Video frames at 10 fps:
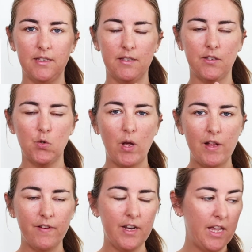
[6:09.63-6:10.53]
It says
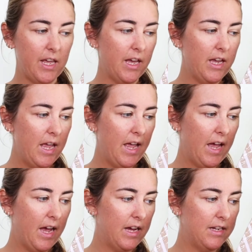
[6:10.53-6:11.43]
12 in here,
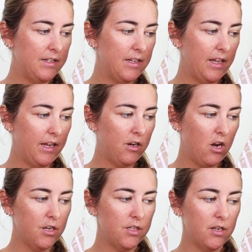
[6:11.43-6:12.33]
and it
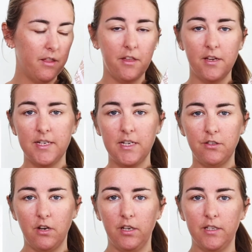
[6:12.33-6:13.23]
cost
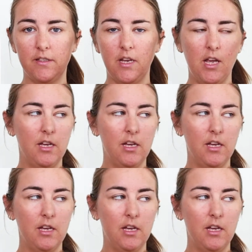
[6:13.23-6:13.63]
$13.